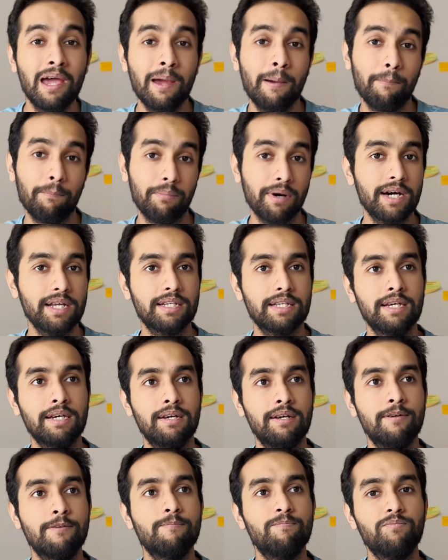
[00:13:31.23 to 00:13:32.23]
But
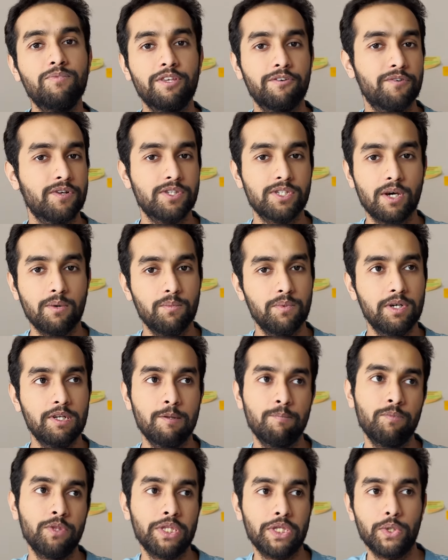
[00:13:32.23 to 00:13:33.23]
if you're someone
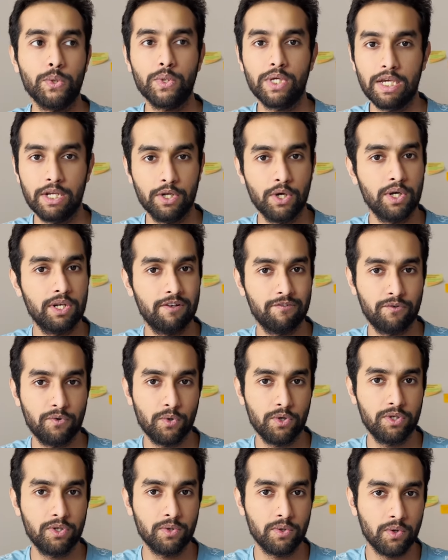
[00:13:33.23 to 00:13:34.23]
who cannot
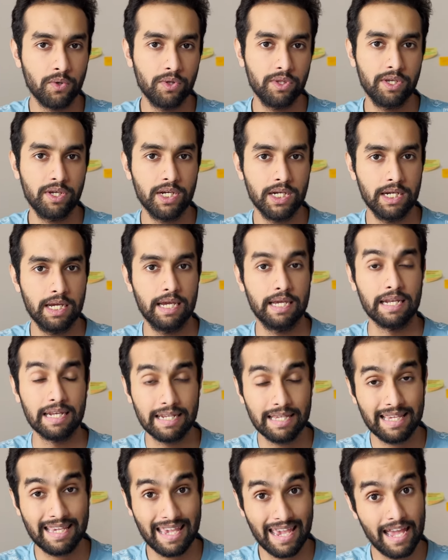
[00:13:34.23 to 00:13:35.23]
afford to go there and
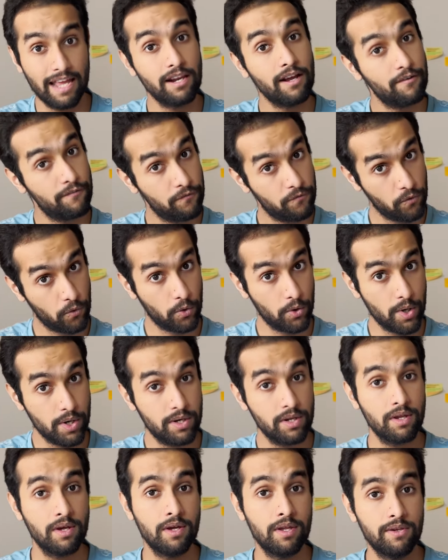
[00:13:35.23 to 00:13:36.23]
can't
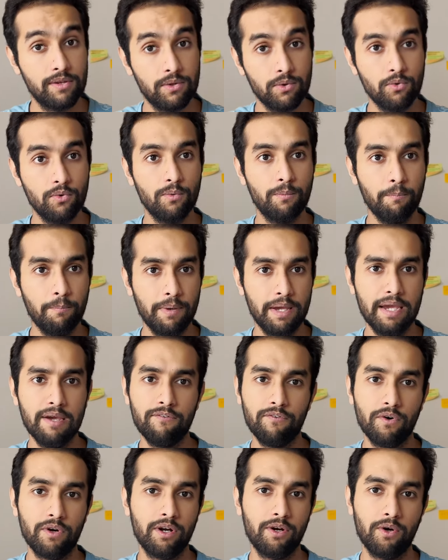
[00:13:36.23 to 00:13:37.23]
afford to pay
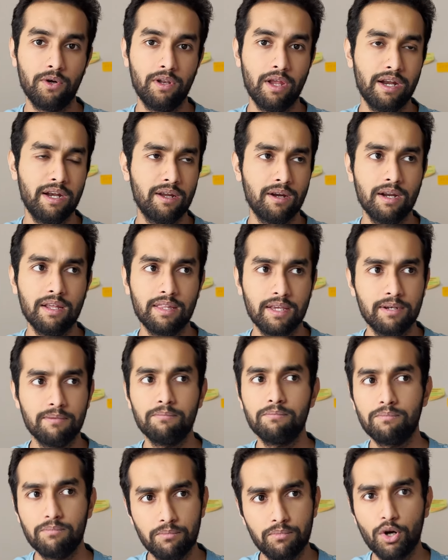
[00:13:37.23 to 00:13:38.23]
for an online degree,
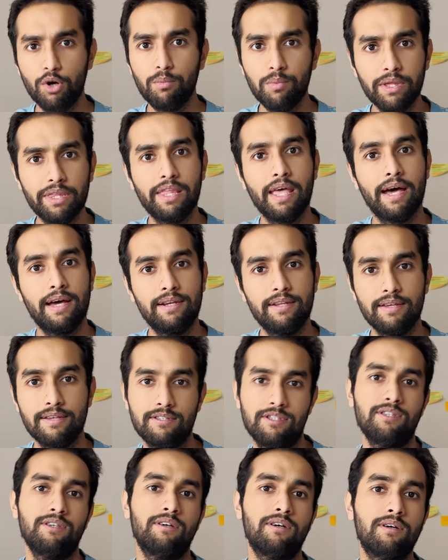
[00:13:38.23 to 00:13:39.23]
then probably that
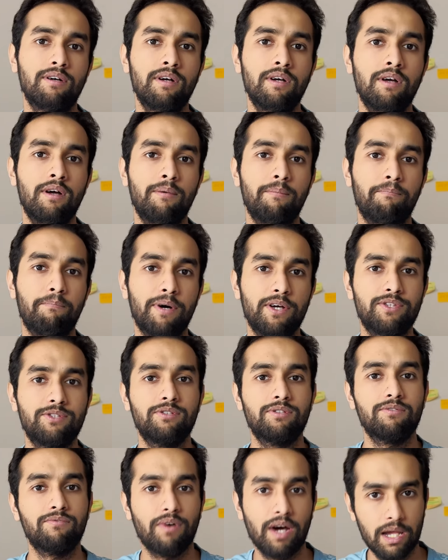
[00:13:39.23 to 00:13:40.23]
is a
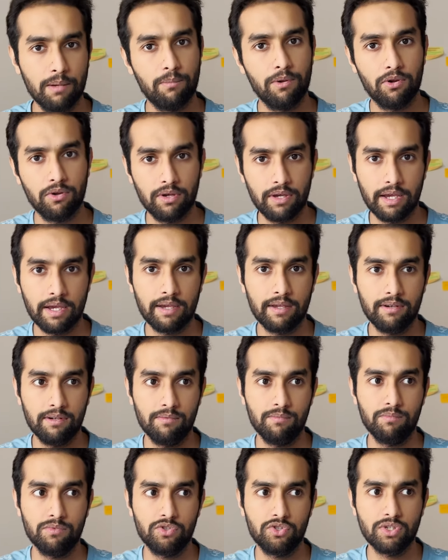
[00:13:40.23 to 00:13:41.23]
much viable and
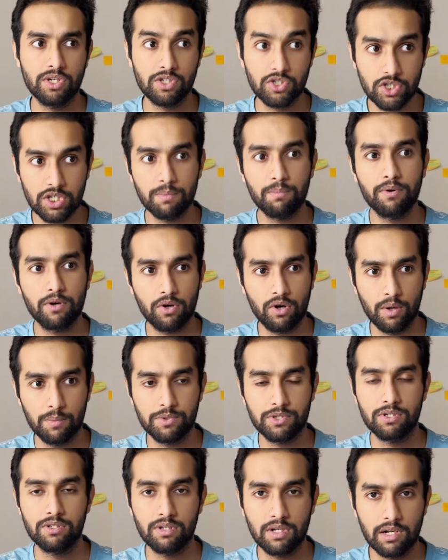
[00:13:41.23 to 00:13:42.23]
a cheaper
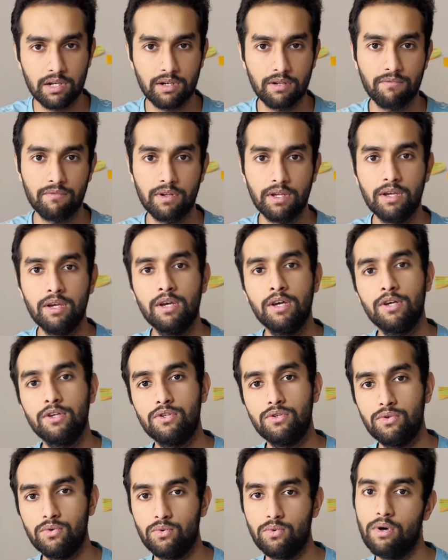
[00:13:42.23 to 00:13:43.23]
option relatively
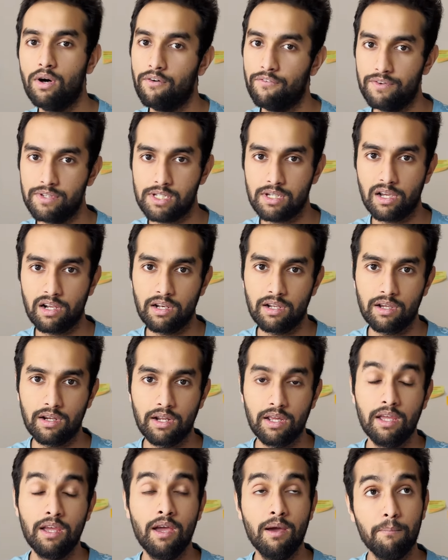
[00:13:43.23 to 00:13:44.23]
to a physical degree.